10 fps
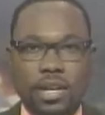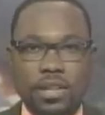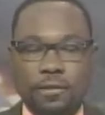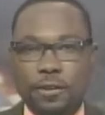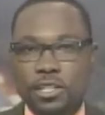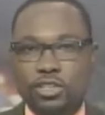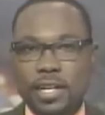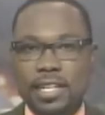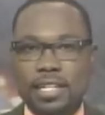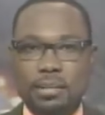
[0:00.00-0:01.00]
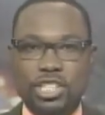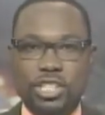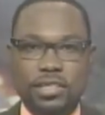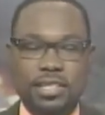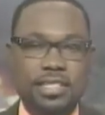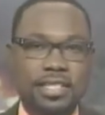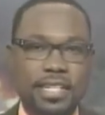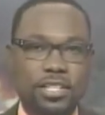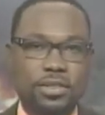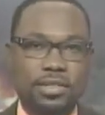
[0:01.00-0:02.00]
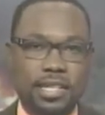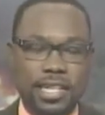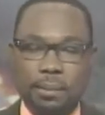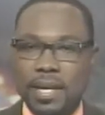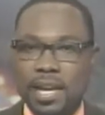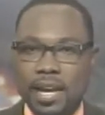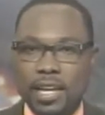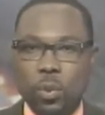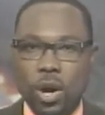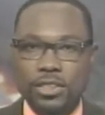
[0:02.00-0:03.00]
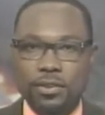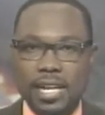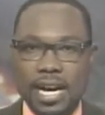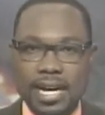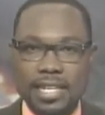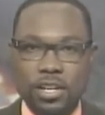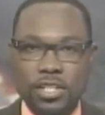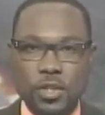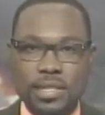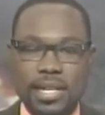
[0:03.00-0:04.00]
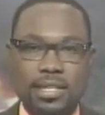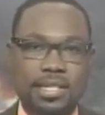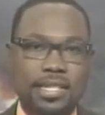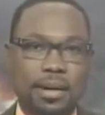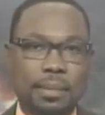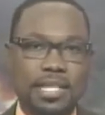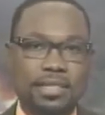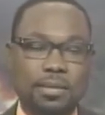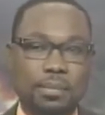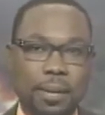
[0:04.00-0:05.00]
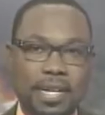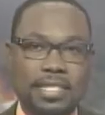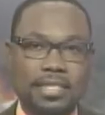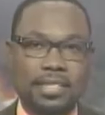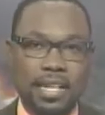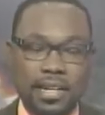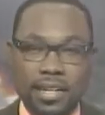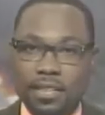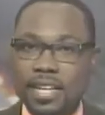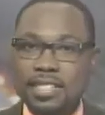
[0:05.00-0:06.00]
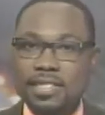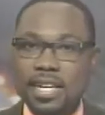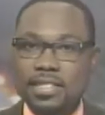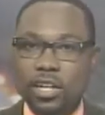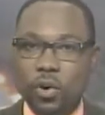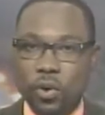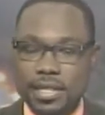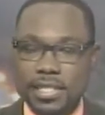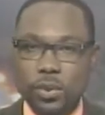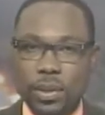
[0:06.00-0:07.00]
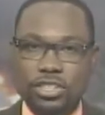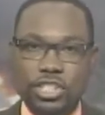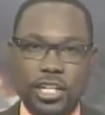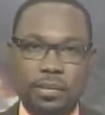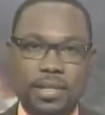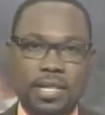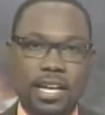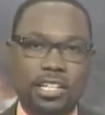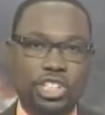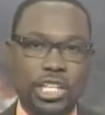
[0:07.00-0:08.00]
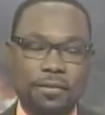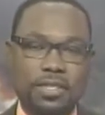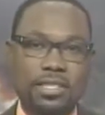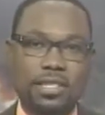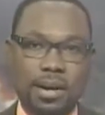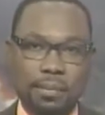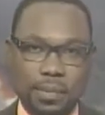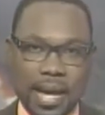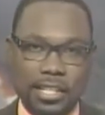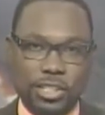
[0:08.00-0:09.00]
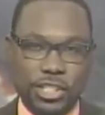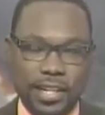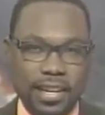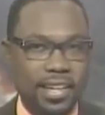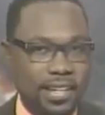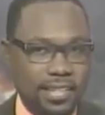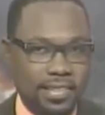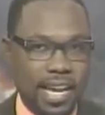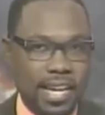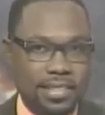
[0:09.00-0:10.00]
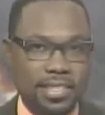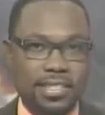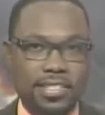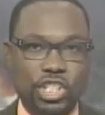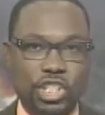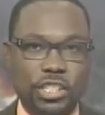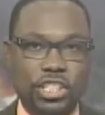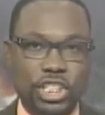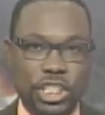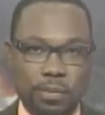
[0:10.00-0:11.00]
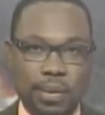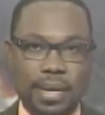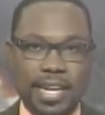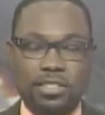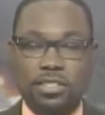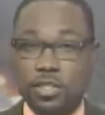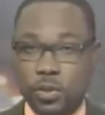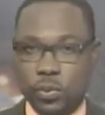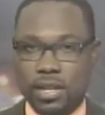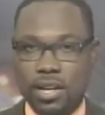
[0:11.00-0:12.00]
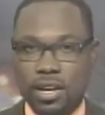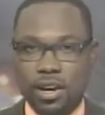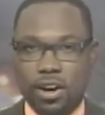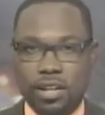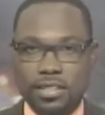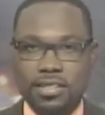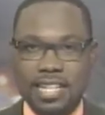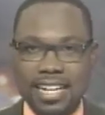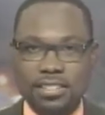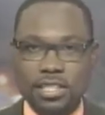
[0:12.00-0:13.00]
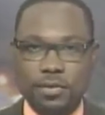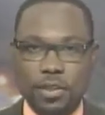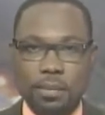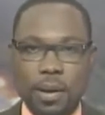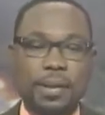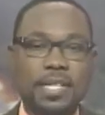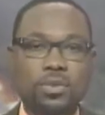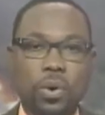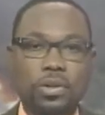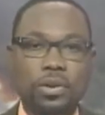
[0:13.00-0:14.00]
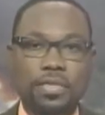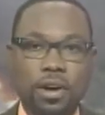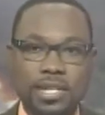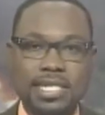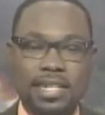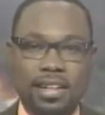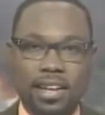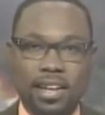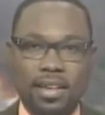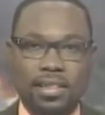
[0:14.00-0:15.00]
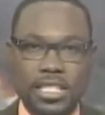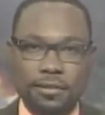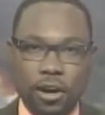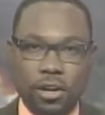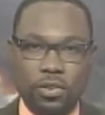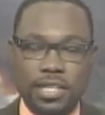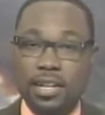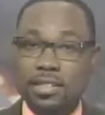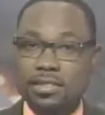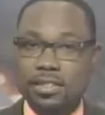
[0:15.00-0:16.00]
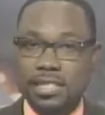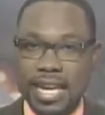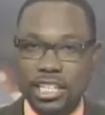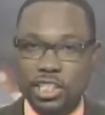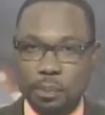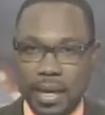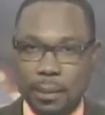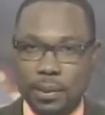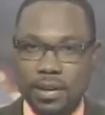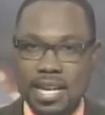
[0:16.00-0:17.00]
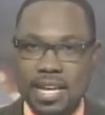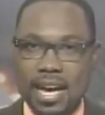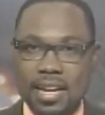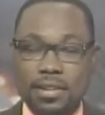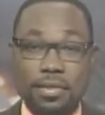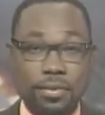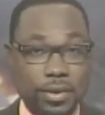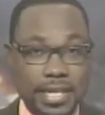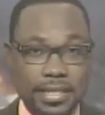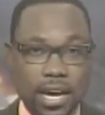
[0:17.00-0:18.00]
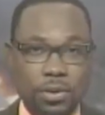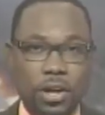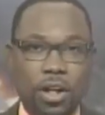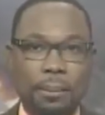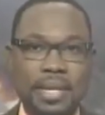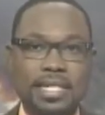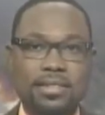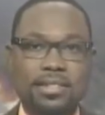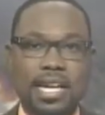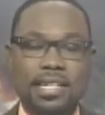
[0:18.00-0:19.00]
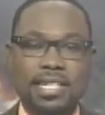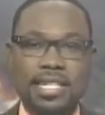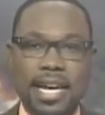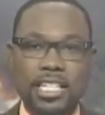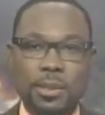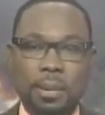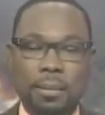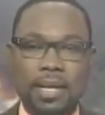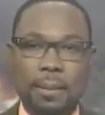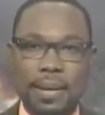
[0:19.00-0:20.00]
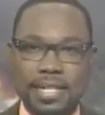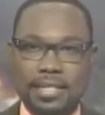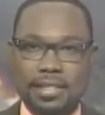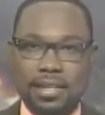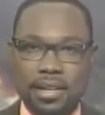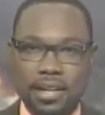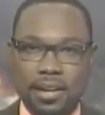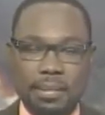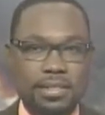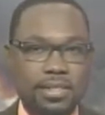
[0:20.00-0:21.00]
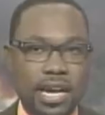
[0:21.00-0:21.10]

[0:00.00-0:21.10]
The Fair Trading Commission continues to keep a watchful eye on utility companies in Barbados. This is according to its chairman, Jefferson Cumberbatch. He says a decision should be made soon on standards for the Barbados Water Authority. This follows a consultation paper and three town hall meetings to gauge public opinion. Mr.